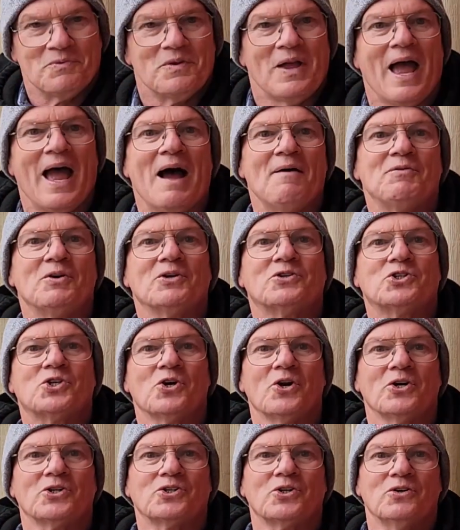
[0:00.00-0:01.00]
Have your
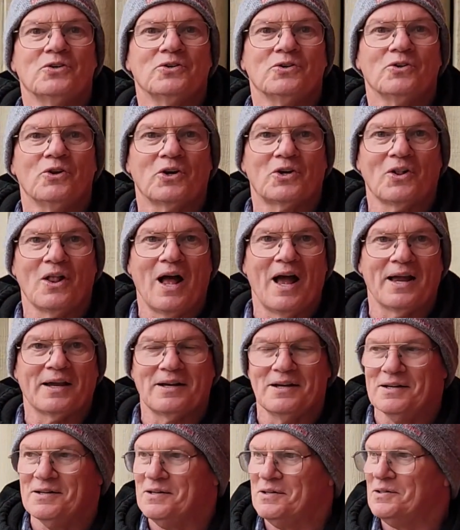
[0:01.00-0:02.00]
church look like
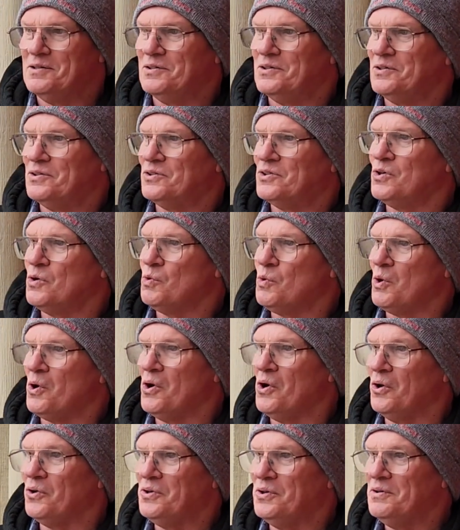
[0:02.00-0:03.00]
the
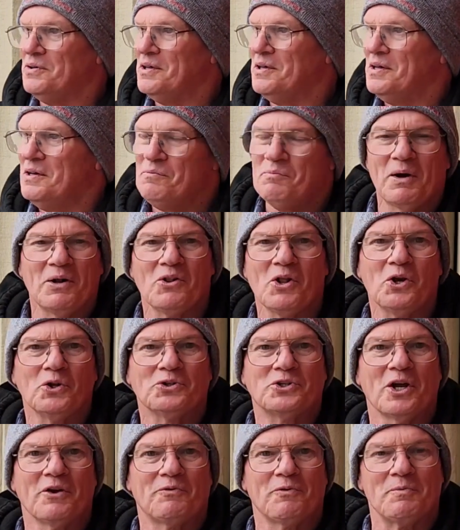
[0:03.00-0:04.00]
world, but a little
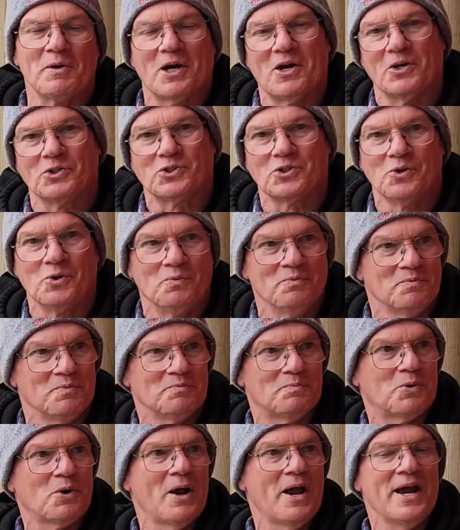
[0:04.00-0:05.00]
different because you
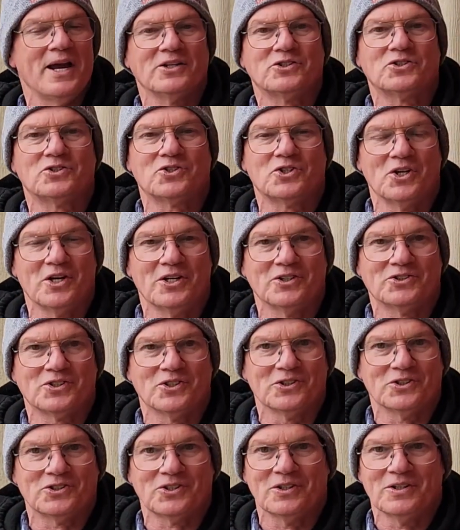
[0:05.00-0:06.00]
praise
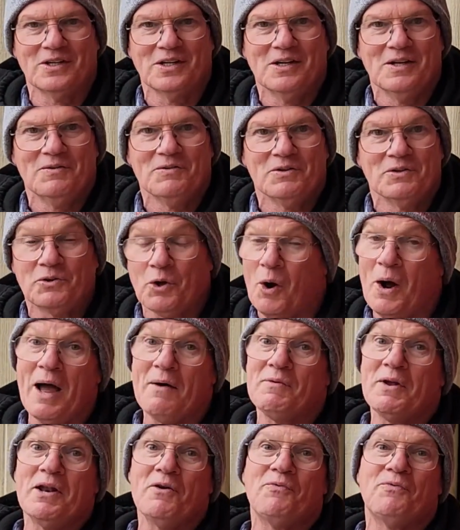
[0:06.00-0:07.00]
Jesus. Don't
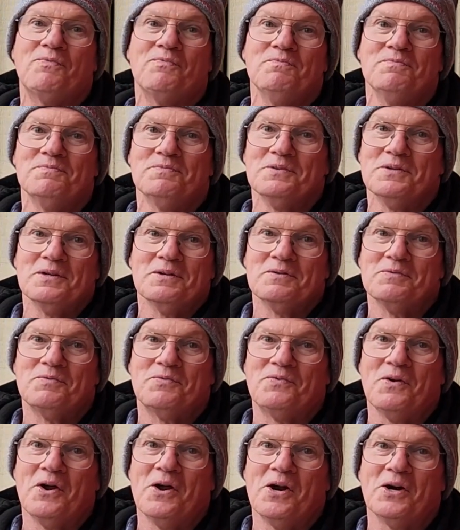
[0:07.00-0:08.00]
have any
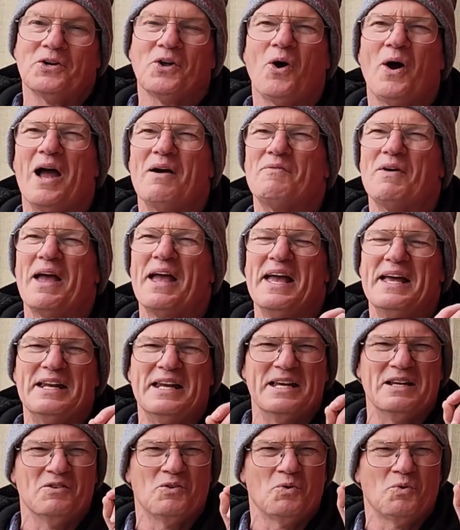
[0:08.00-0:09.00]
fear. Don't have
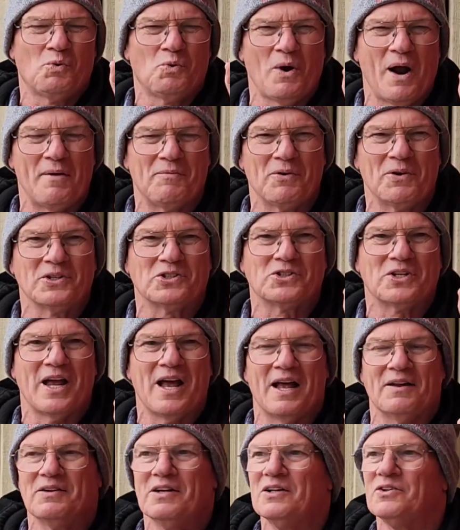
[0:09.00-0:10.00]
any reverence
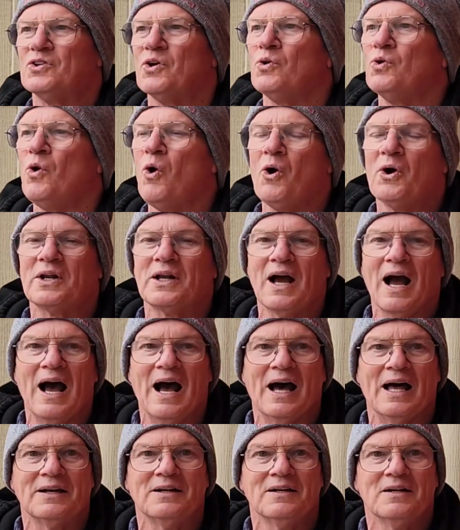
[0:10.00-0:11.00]
that the Lord
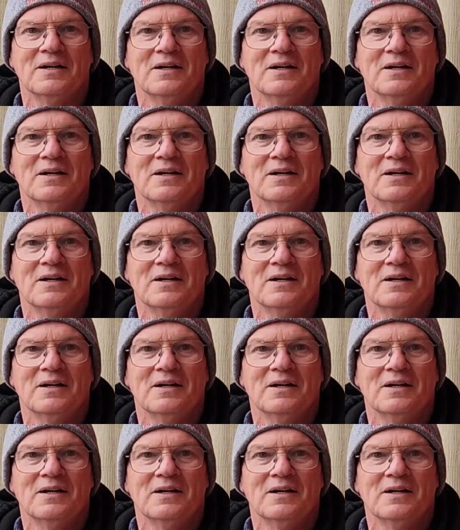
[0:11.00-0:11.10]
God